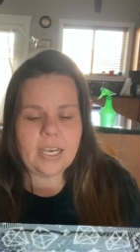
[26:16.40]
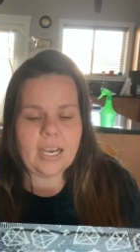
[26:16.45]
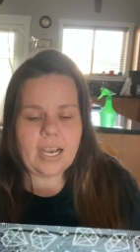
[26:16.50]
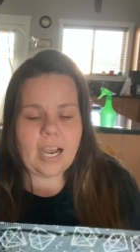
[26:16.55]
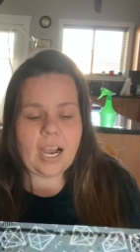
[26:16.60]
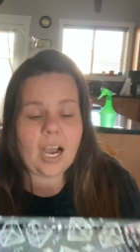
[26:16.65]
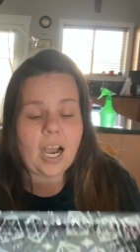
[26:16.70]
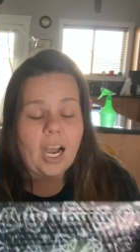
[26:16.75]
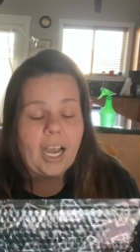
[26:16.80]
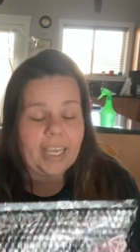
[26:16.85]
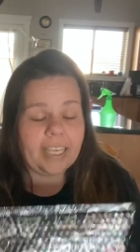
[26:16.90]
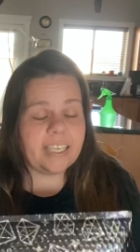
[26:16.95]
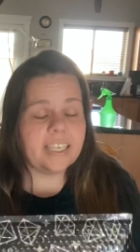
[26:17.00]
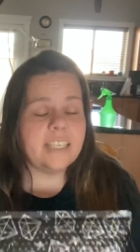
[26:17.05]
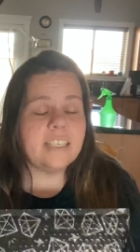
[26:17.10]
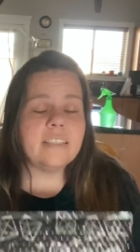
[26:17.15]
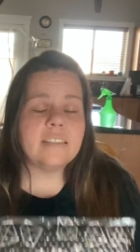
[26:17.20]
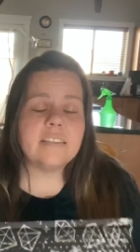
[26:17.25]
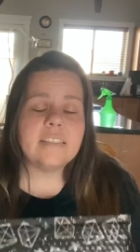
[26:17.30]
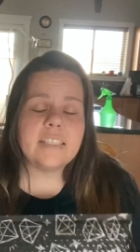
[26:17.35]
I
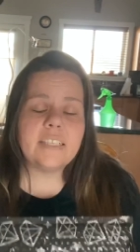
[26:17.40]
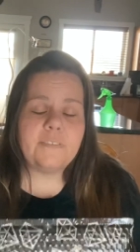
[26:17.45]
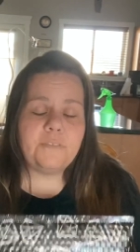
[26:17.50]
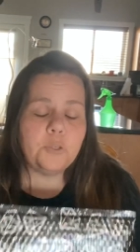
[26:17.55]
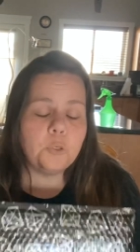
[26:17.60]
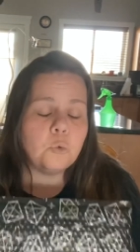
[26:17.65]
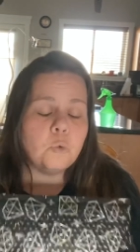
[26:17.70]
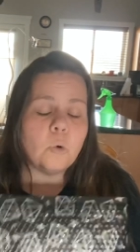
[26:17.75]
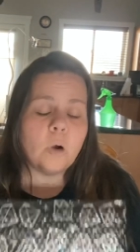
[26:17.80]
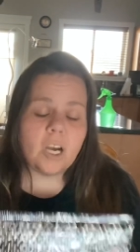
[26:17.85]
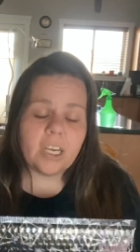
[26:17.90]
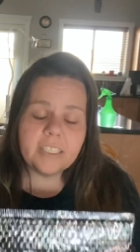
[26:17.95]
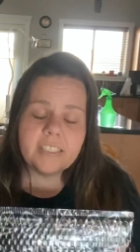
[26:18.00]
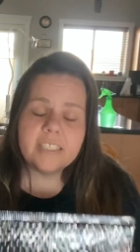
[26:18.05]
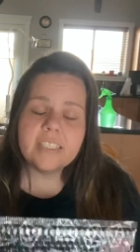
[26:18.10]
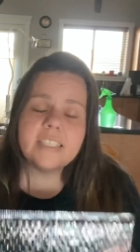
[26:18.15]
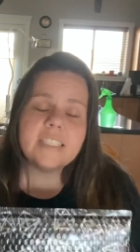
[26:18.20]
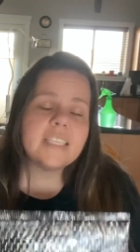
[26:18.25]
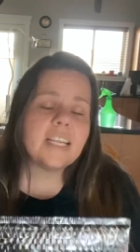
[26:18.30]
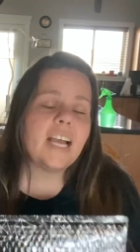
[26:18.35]
can, if you want
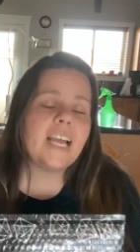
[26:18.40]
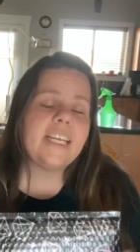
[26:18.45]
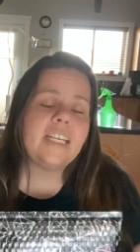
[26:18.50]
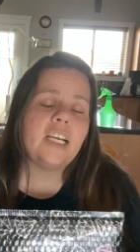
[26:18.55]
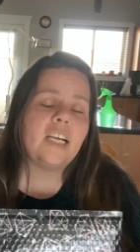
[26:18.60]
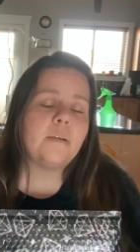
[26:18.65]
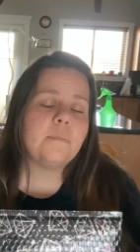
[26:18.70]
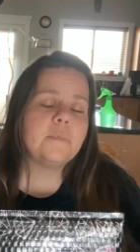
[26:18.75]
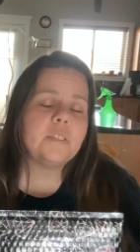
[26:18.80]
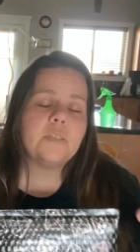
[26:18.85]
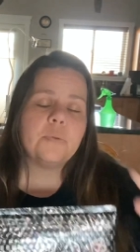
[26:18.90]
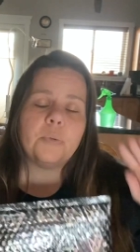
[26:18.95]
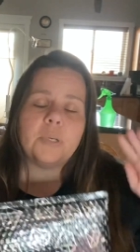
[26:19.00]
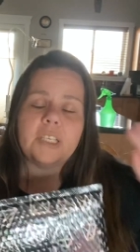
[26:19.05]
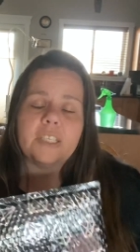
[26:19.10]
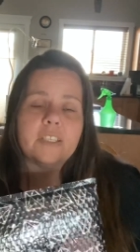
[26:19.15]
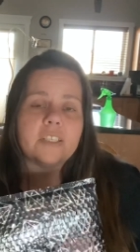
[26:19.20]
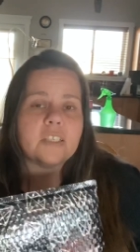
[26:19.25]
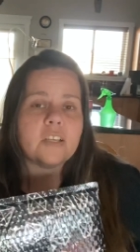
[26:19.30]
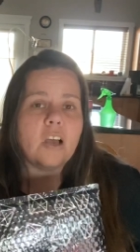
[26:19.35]
to sign up to one of
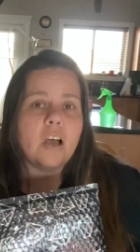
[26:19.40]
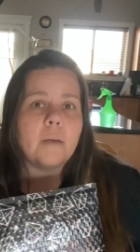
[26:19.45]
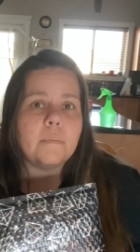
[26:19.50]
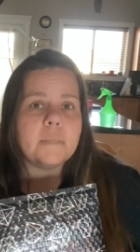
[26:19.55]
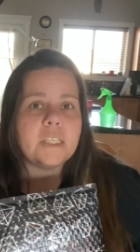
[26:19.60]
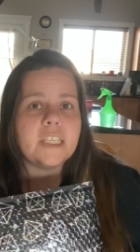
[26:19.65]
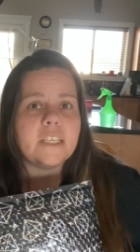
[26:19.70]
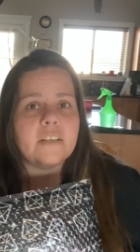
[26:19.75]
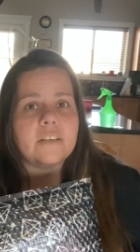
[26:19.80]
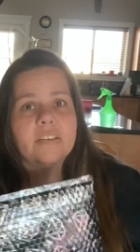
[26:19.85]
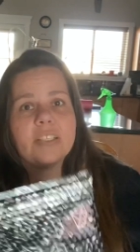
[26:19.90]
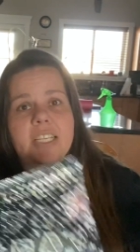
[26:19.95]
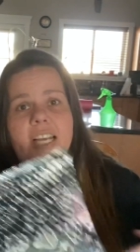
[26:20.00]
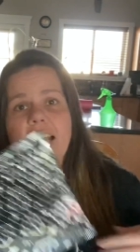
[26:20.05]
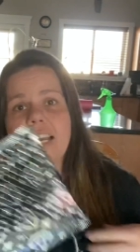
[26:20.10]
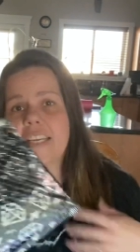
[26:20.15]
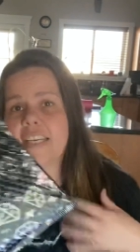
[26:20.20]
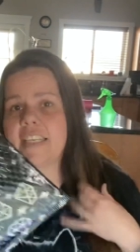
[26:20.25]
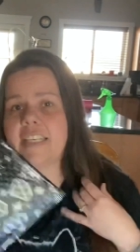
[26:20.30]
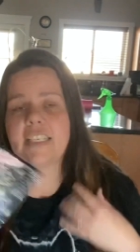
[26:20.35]
the top tiers,
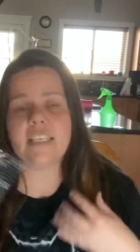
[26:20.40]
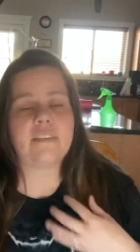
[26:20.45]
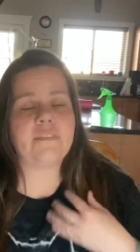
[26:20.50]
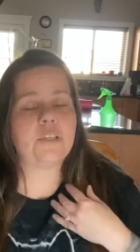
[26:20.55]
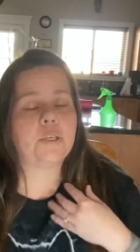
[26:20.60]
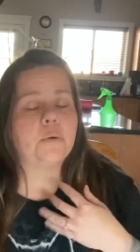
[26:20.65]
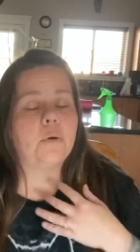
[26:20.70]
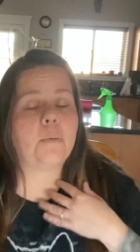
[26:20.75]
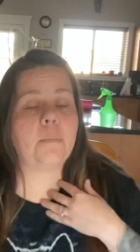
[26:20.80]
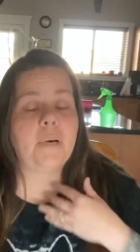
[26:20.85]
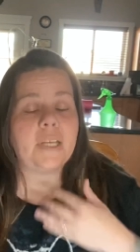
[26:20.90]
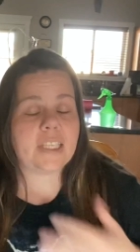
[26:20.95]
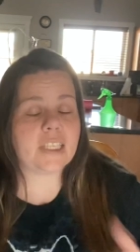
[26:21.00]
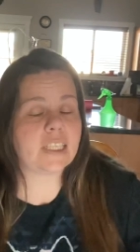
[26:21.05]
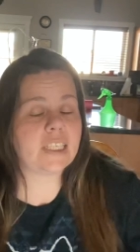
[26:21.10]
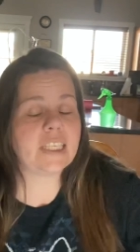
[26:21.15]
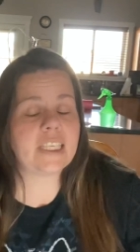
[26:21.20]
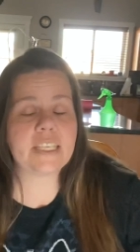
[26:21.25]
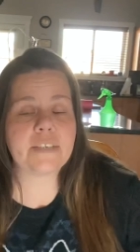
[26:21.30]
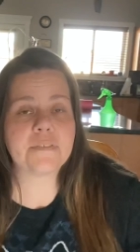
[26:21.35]
I can give you a
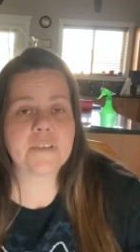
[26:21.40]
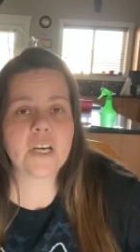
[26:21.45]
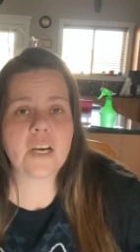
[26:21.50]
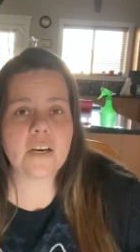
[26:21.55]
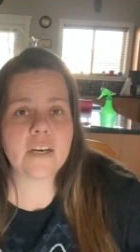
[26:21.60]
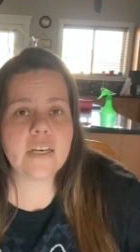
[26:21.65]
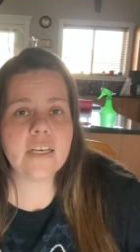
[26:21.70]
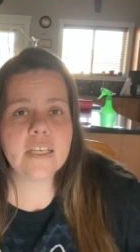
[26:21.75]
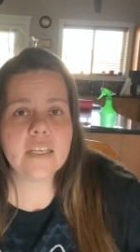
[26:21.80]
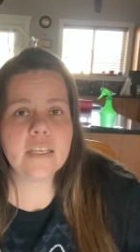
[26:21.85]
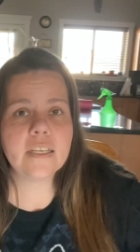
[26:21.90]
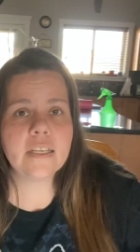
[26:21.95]
monthly gift card